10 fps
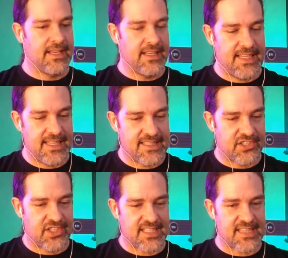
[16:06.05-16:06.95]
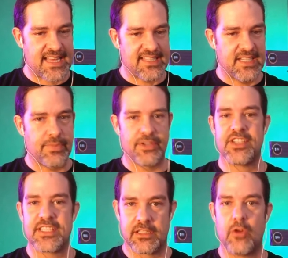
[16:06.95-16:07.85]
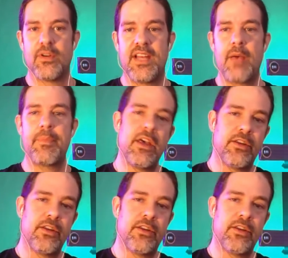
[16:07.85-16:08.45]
It's just that simple. Just load it up,